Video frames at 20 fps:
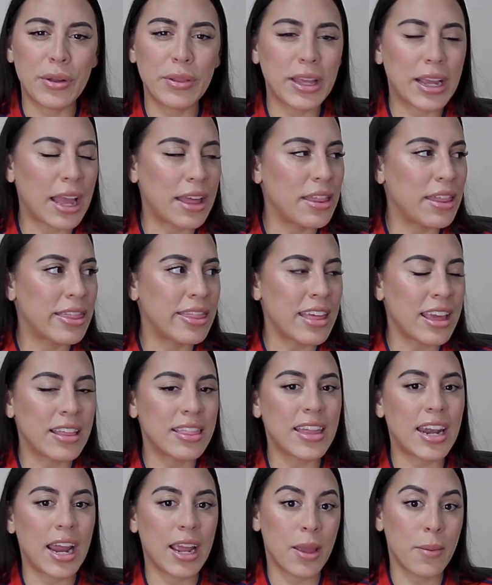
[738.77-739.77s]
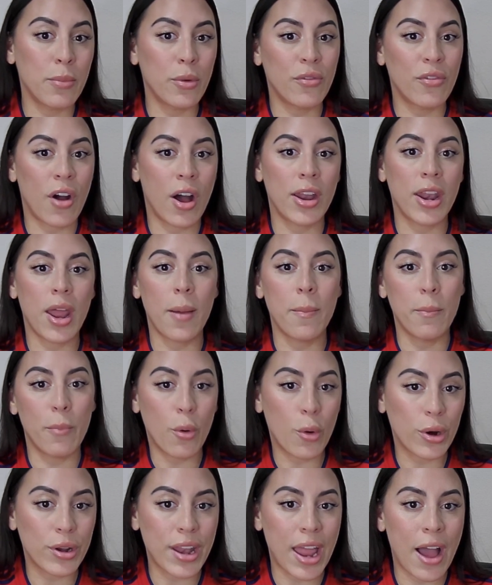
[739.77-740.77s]
Like, I think that I can move on. I'm
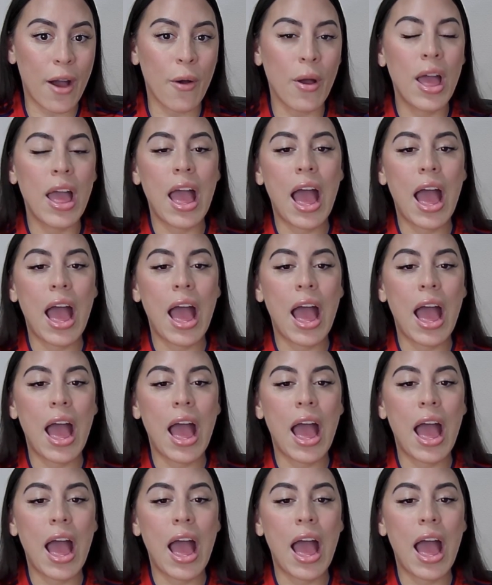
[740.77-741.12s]
bored now.